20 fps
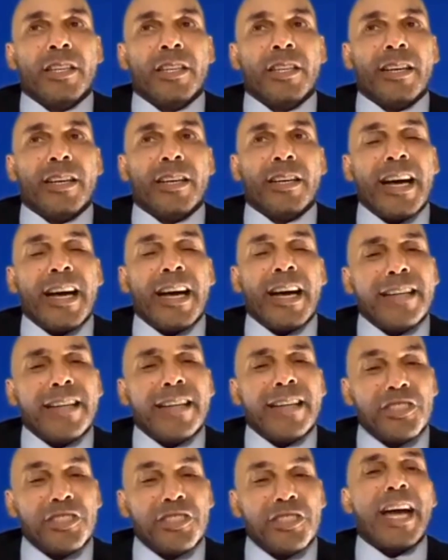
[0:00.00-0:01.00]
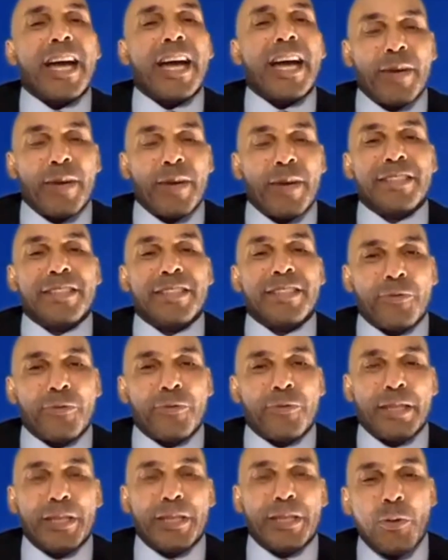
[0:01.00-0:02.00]
I had to check myself
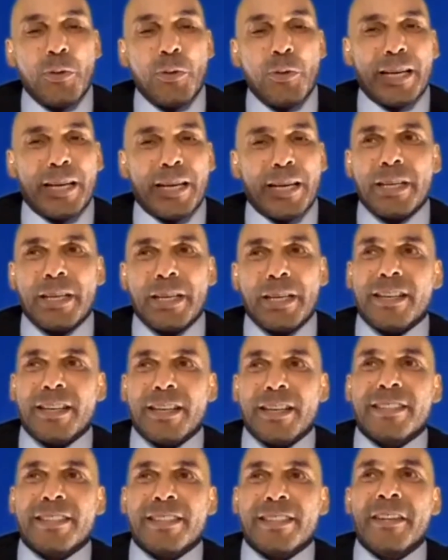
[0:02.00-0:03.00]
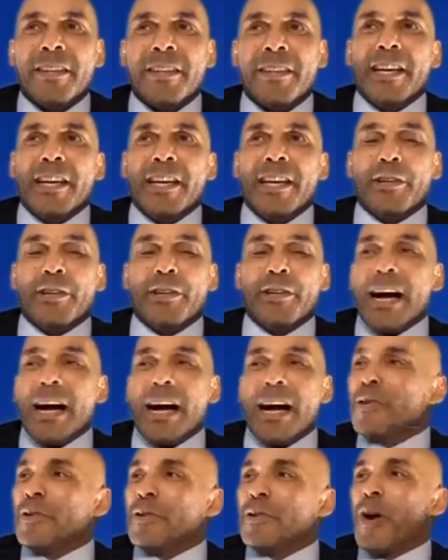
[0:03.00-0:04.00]
really quick because, I
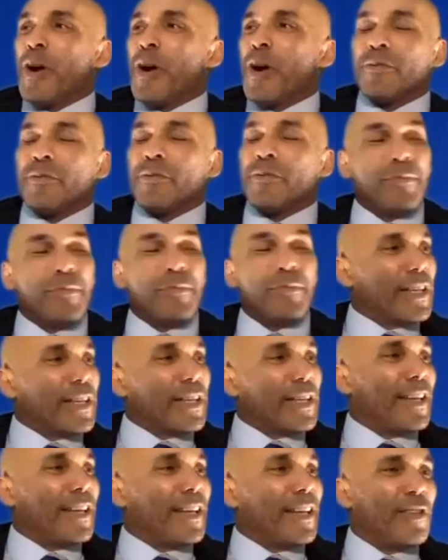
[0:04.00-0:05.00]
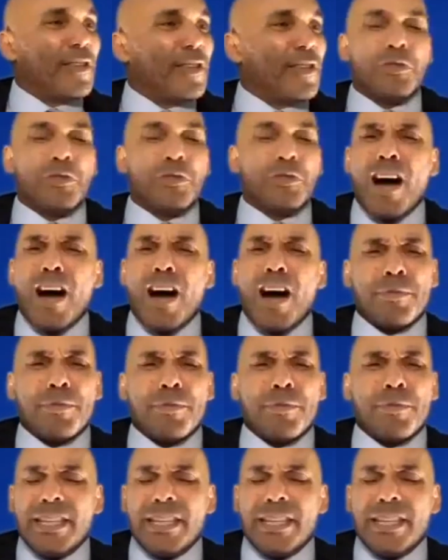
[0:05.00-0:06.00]
was walking around looking at, top
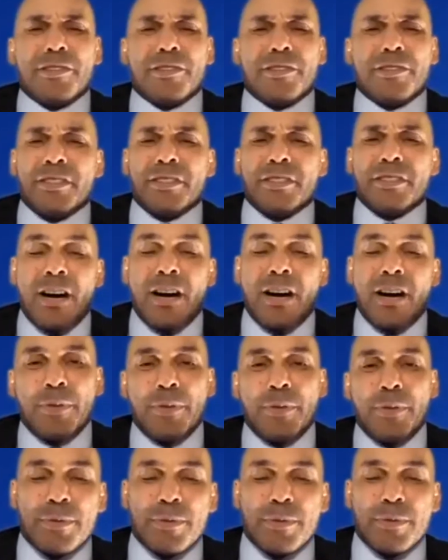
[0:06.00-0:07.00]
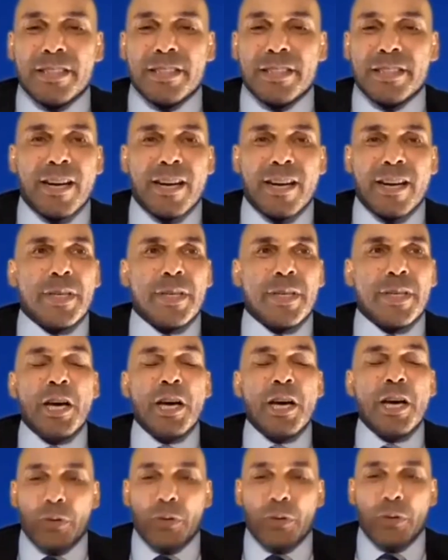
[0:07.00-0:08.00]
leaders and top people in this company
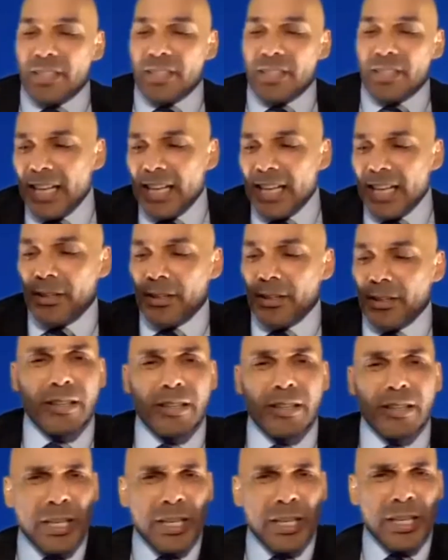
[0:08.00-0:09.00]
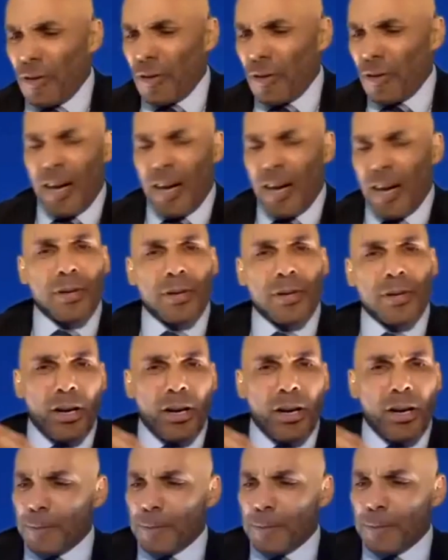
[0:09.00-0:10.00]
were just, hey, let me give you a number, call
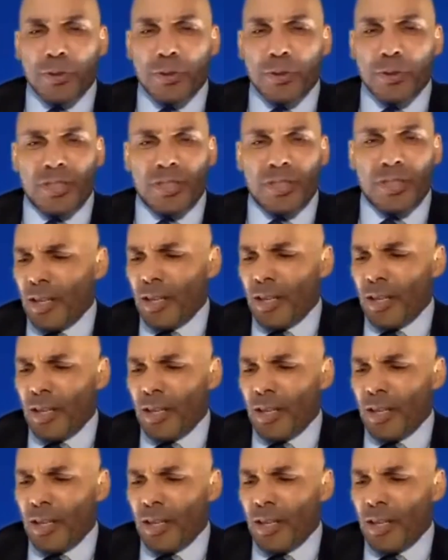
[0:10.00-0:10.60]
this person and